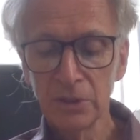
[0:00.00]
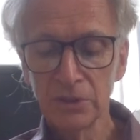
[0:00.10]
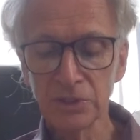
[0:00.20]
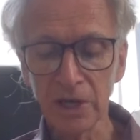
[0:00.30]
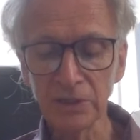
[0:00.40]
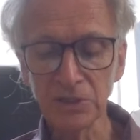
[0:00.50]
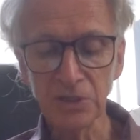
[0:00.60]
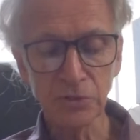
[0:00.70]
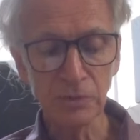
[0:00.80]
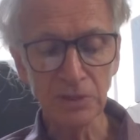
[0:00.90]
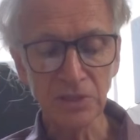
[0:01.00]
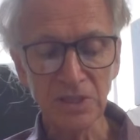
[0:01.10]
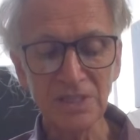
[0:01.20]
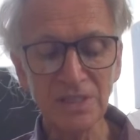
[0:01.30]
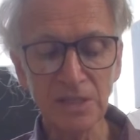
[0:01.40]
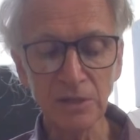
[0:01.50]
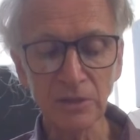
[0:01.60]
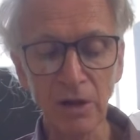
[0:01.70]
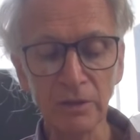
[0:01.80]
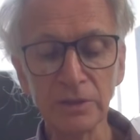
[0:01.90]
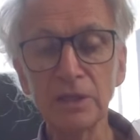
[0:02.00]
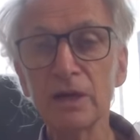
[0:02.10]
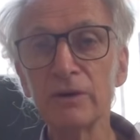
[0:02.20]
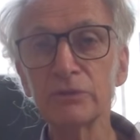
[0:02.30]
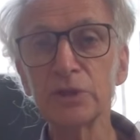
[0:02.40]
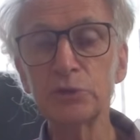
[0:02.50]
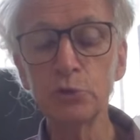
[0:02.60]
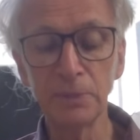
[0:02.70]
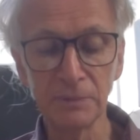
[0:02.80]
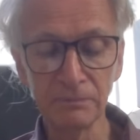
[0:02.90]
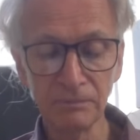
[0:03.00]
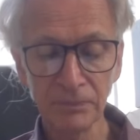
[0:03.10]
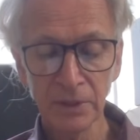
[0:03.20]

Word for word: Zionist Israel's illegal colony of Kadumim